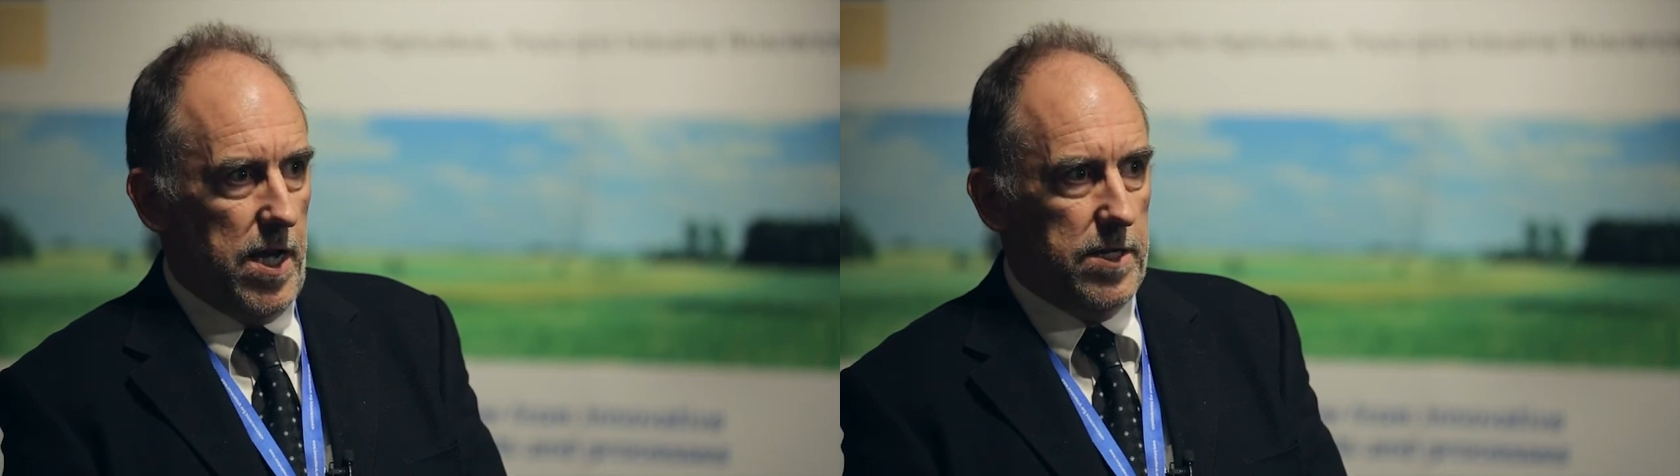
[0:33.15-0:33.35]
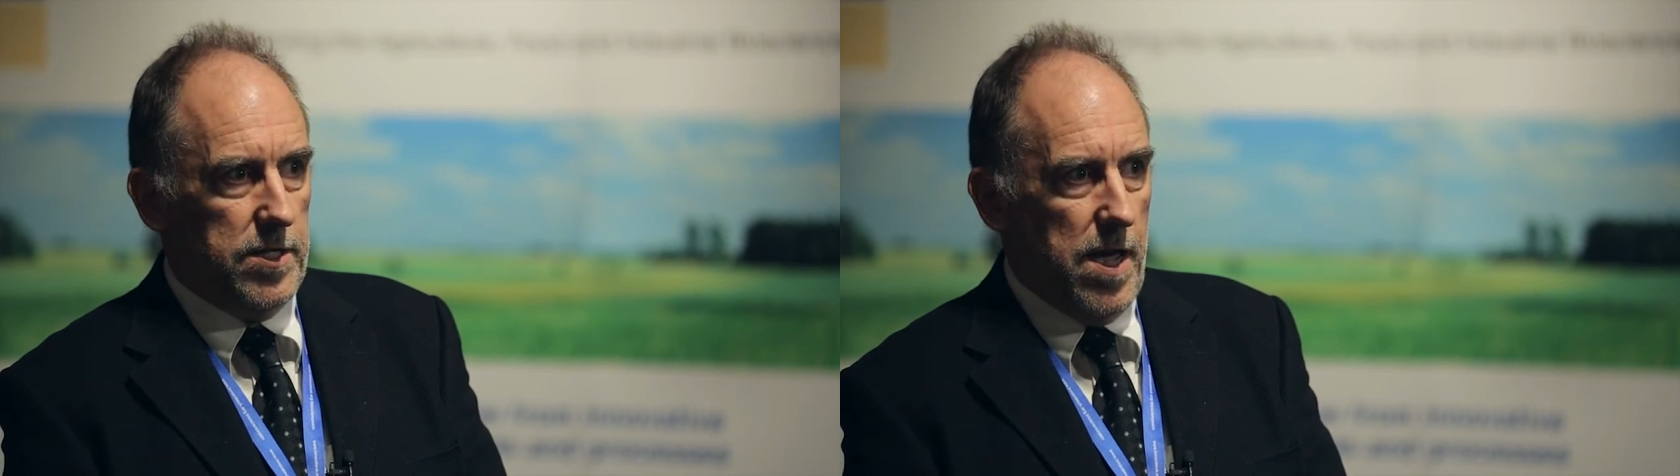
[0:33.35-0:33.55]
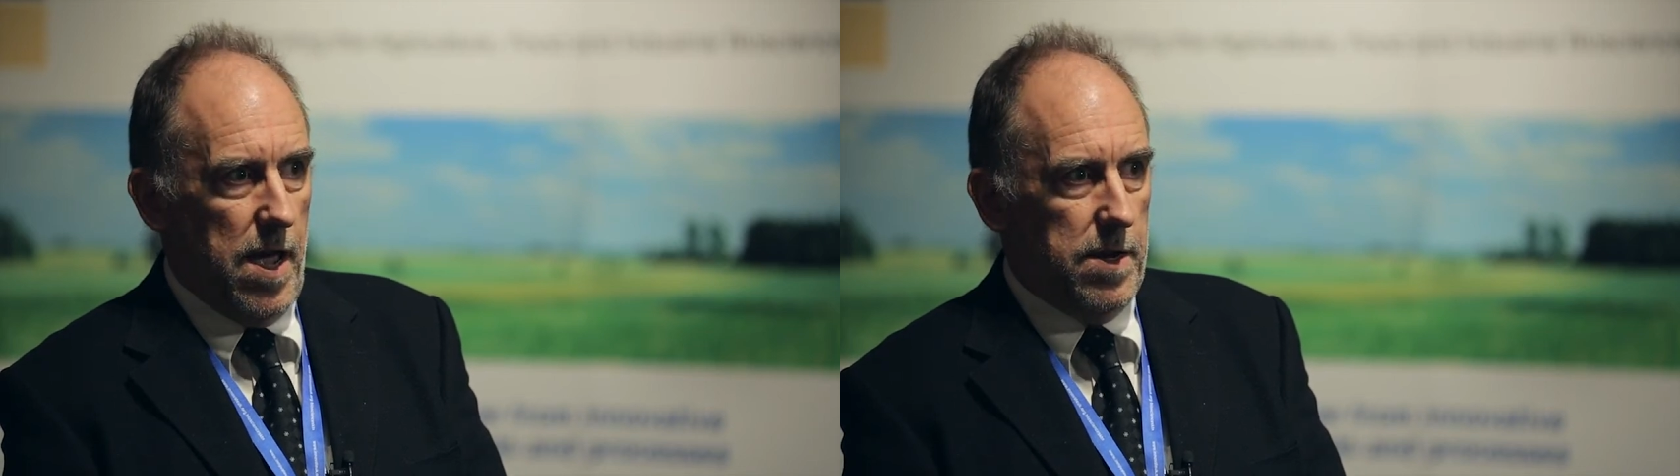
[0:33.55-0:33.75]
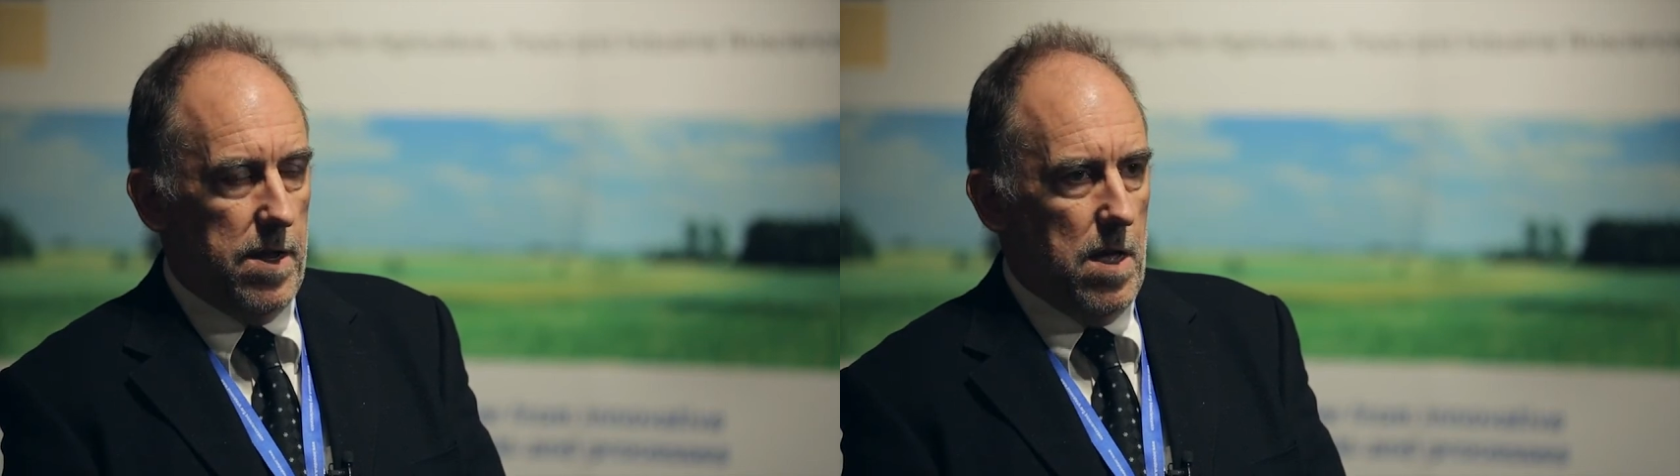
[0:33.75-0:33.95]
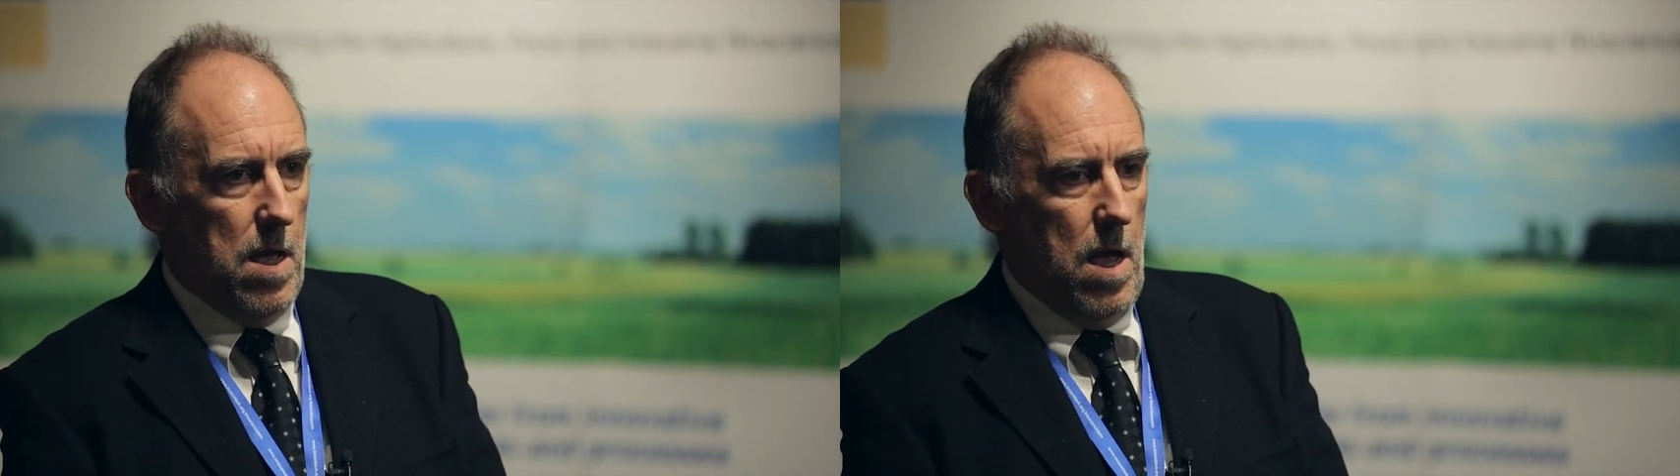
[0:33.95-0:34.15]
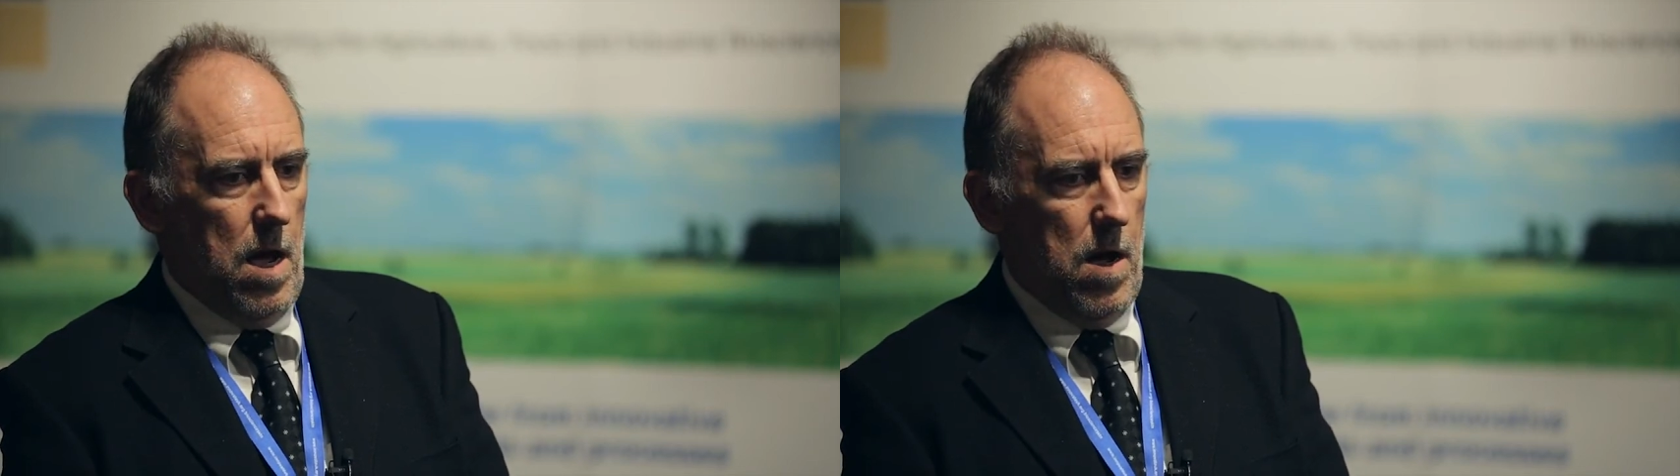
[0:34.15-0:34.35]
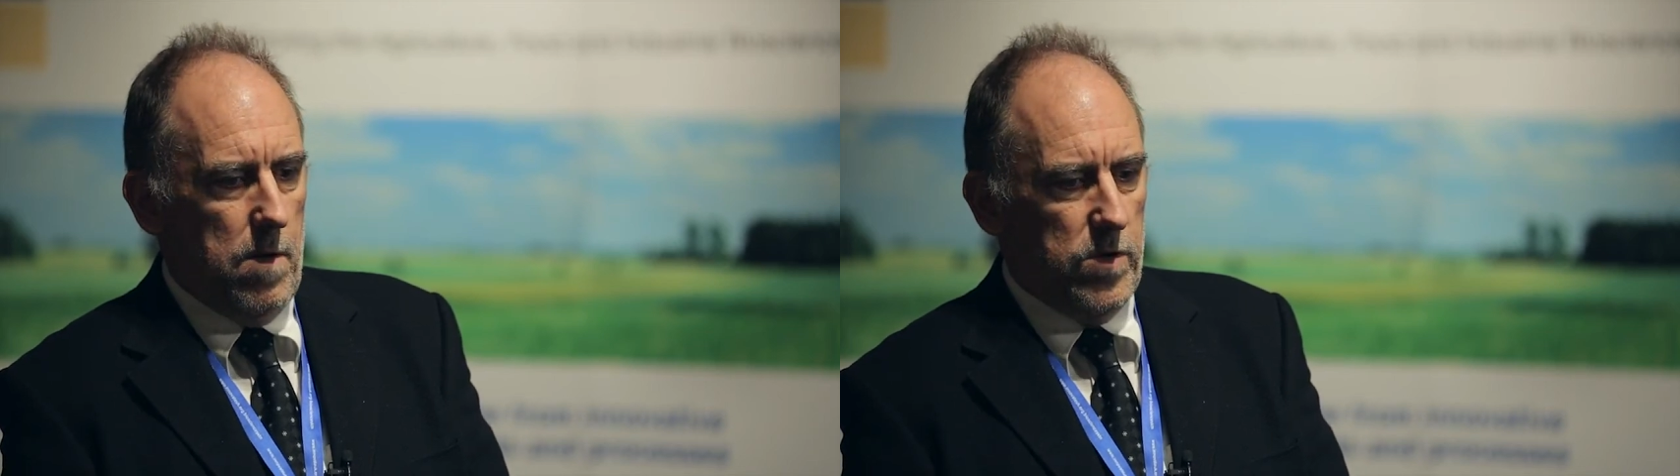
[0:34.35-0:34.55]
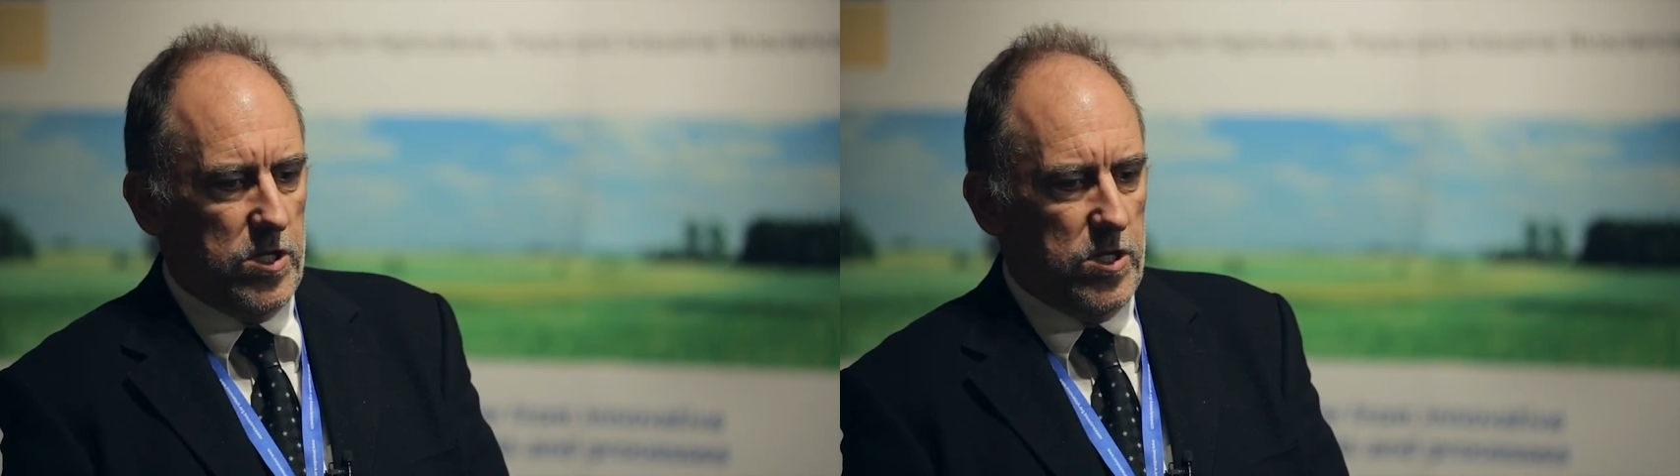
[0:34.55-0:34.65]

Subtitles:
KTN,